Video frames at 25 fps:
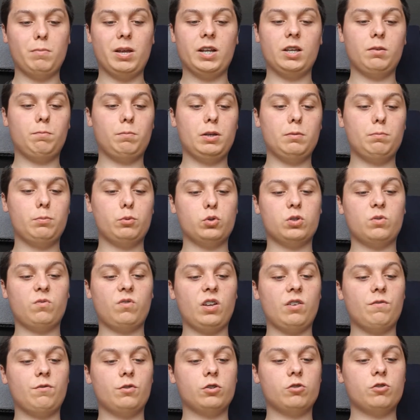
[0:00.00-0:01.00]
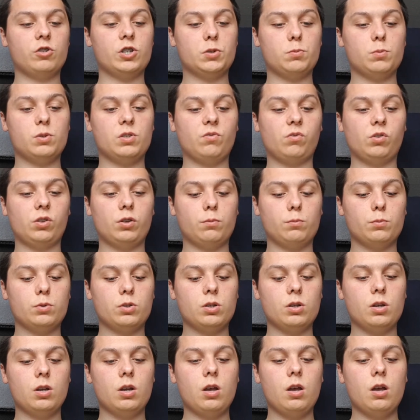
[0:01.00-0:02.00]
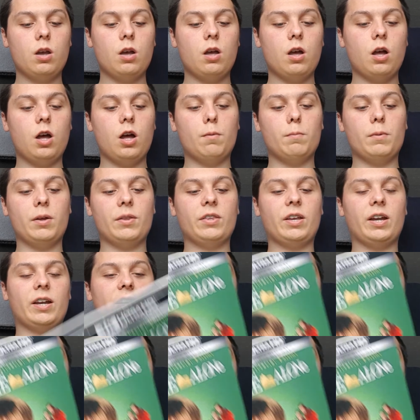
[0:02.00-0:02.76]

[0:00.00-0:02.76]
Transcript: people's favourite Christmas films, and that